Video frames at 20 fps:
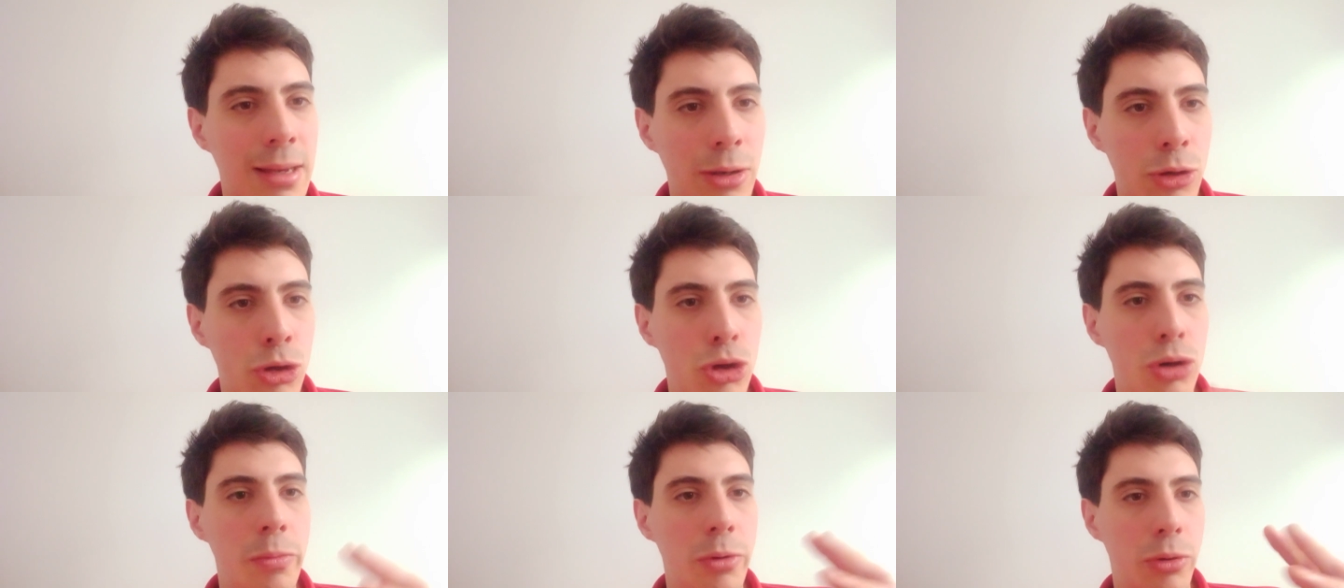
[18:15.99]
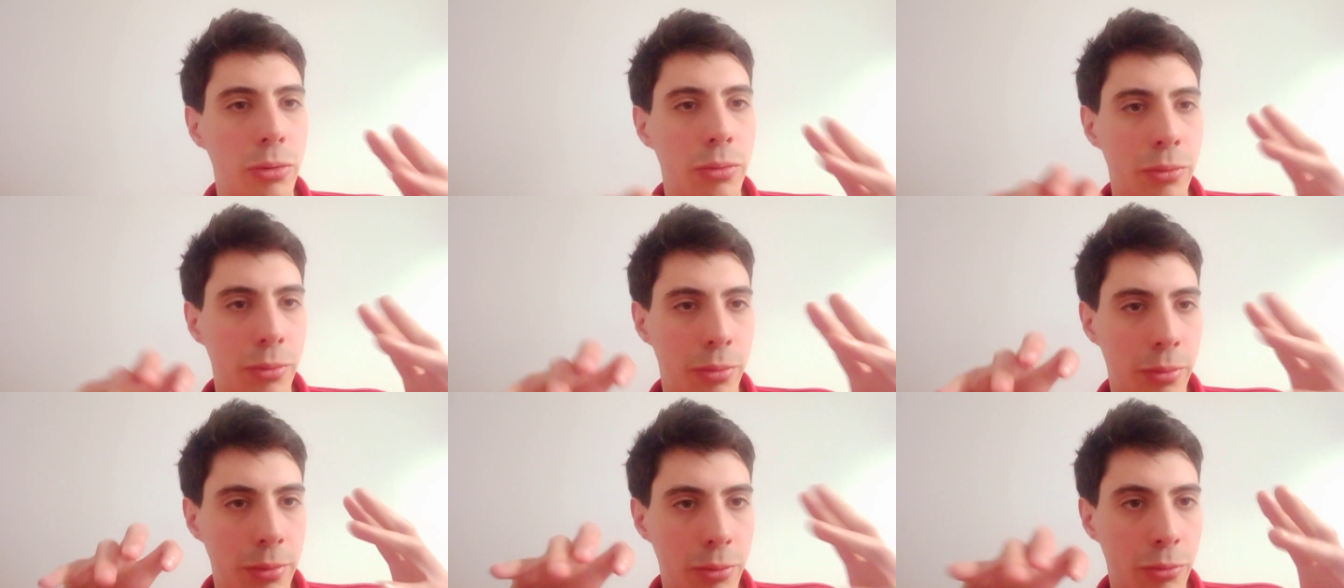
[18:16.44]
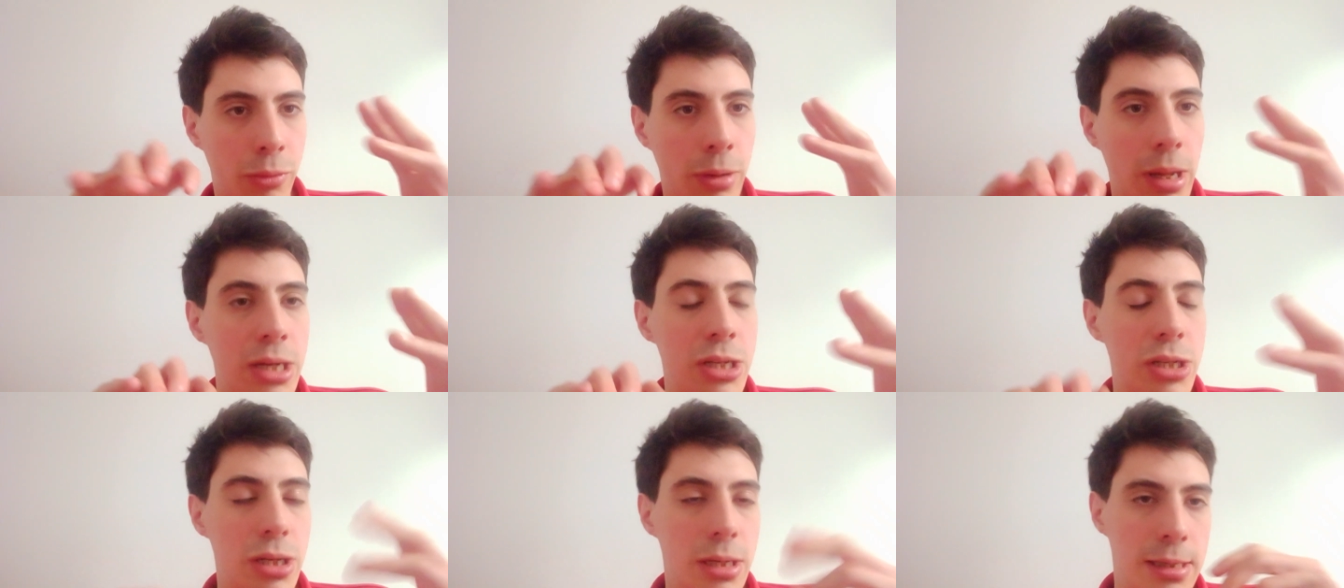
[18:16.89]
human
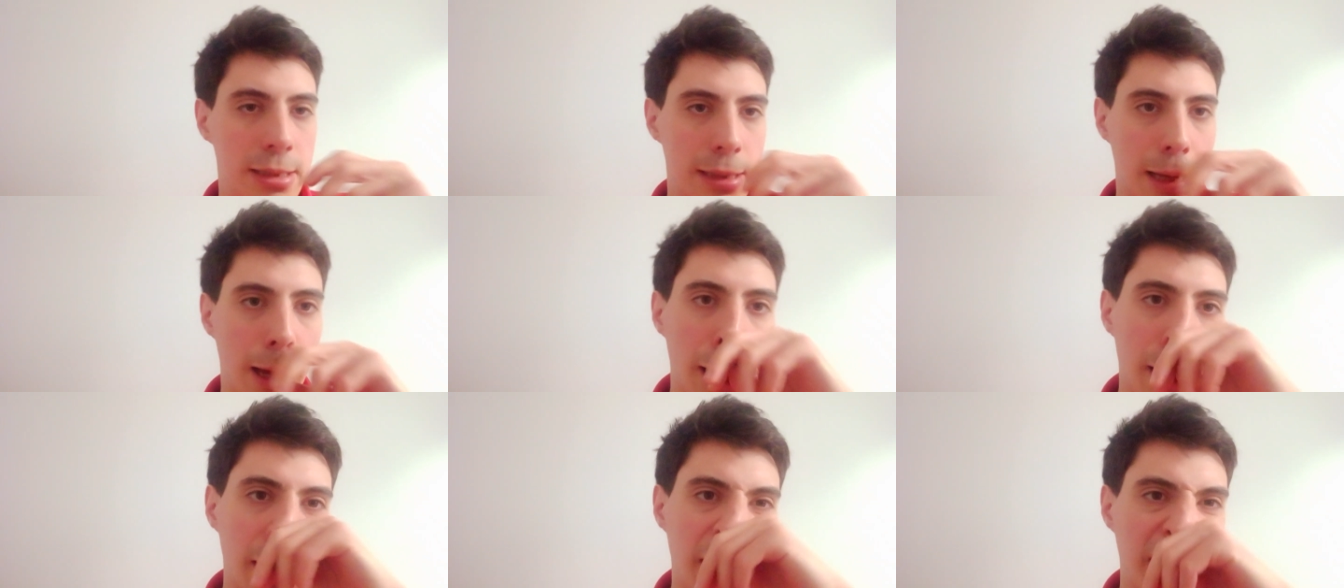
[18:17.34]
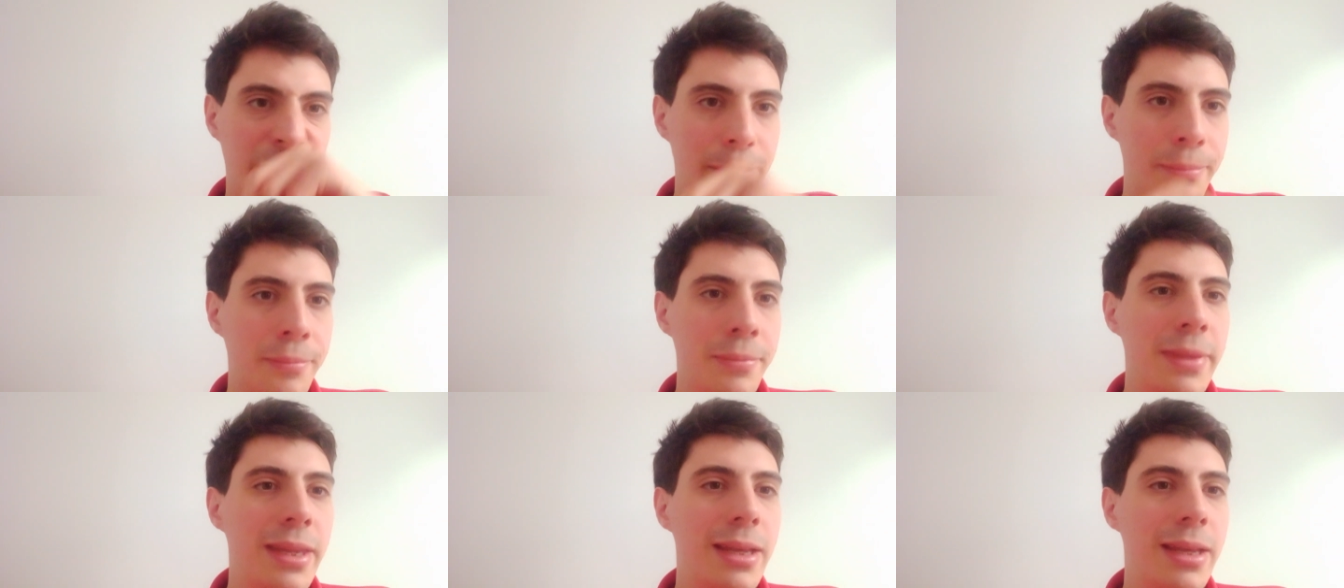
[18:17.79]
relations are